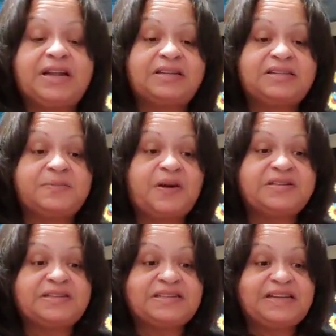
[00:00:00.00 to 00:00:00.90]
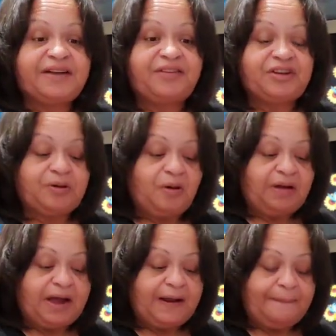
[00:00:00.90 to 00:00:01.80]
that this person is giving you,
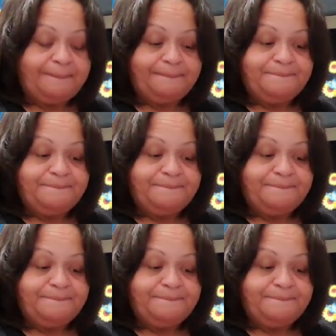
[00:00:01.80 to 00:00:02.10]
okay?